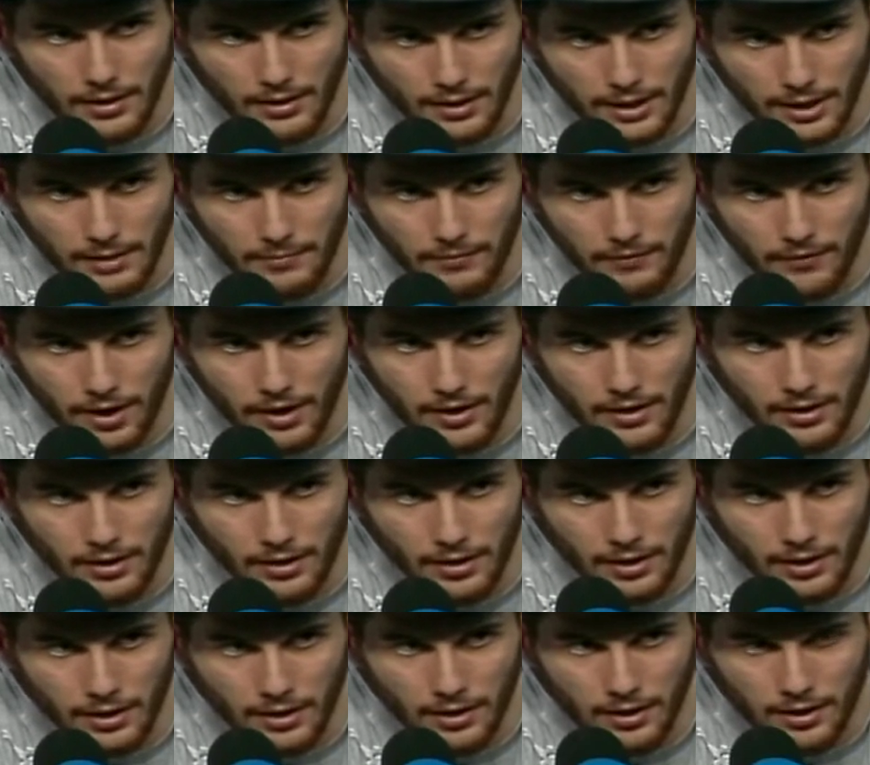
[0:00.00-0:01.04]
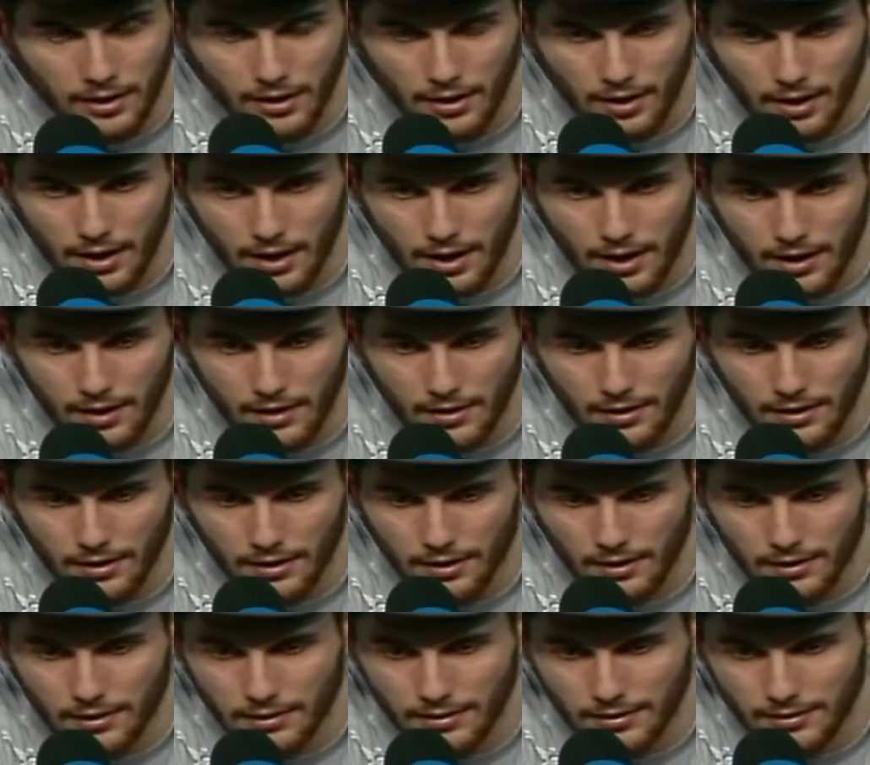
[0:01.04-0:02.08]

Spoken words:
and keep fighting. And